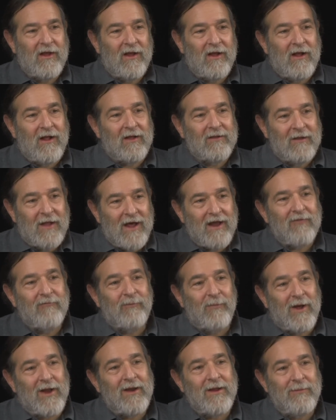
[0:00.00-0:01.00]
a lot of
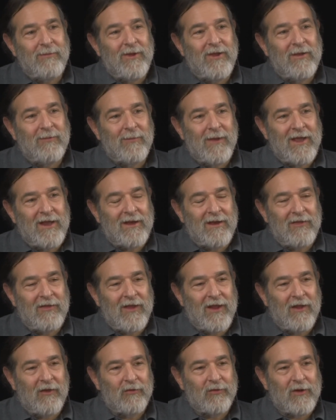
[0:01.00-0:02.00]
money being made in the
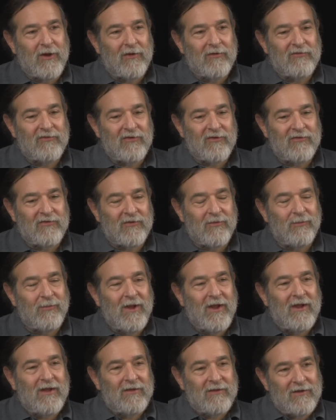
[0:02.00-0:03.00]
healthcare system,
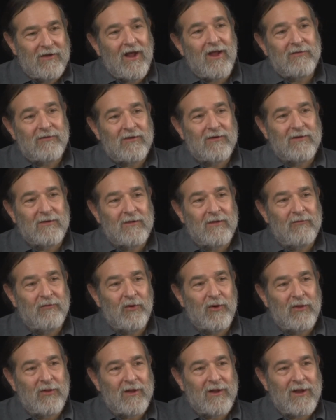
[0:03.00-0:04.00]
not
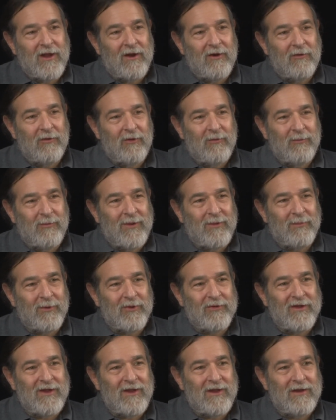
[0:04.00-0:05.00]
delivering the care that
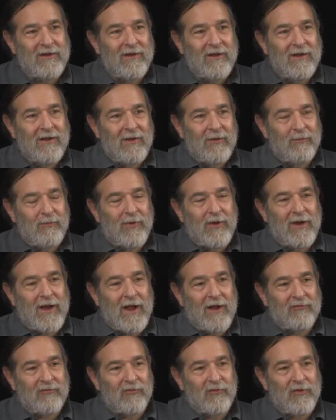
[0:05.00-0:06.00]
people need, but
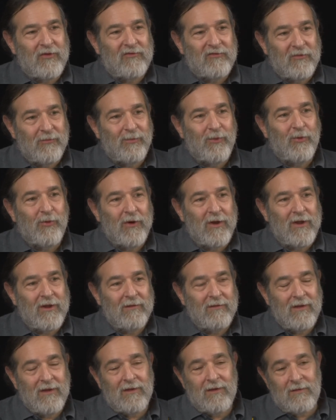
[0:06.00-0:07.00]
actually
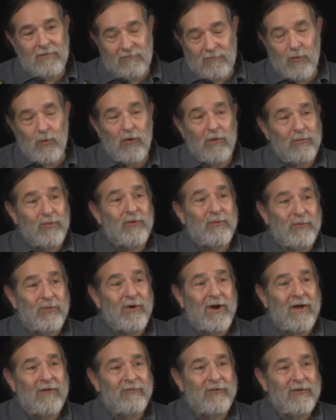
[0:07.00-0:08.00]
supporting corporate
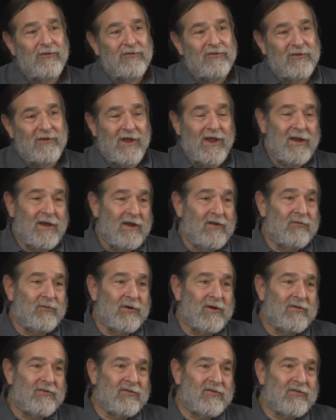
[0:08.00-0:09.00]
profits and
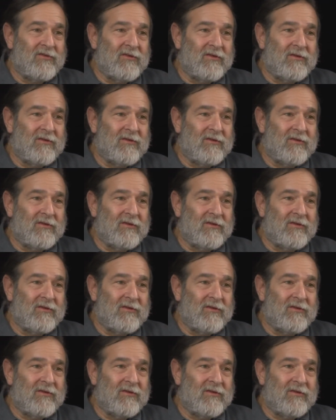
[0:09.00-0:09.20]
interests.